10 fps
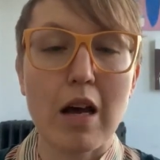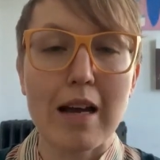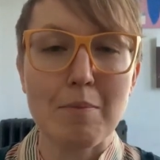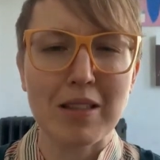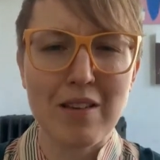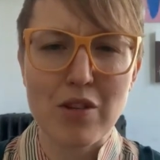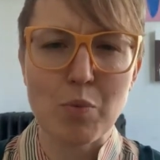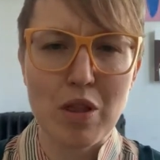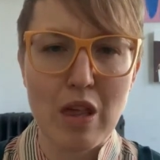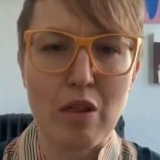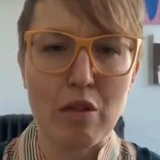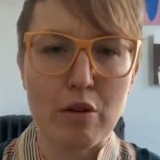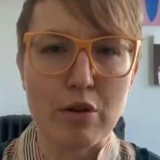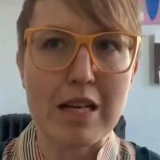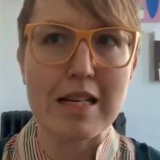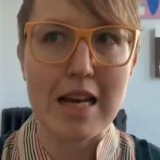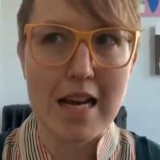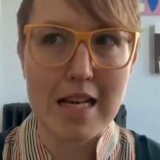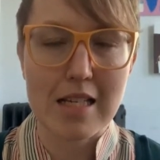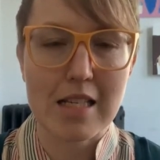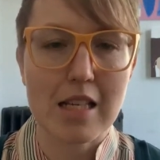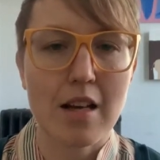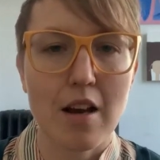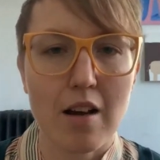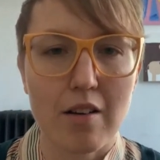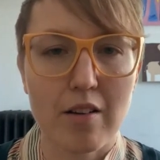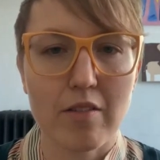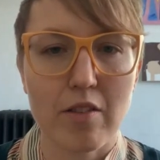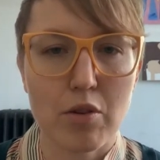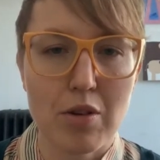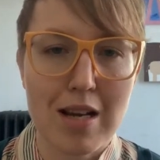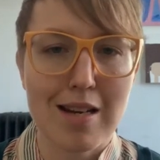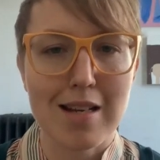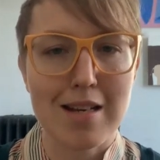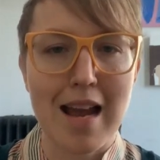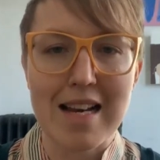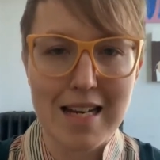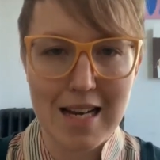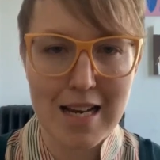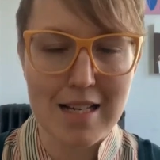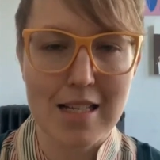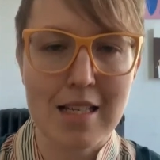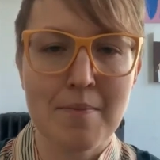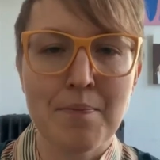I believe it's within 30 to 90 days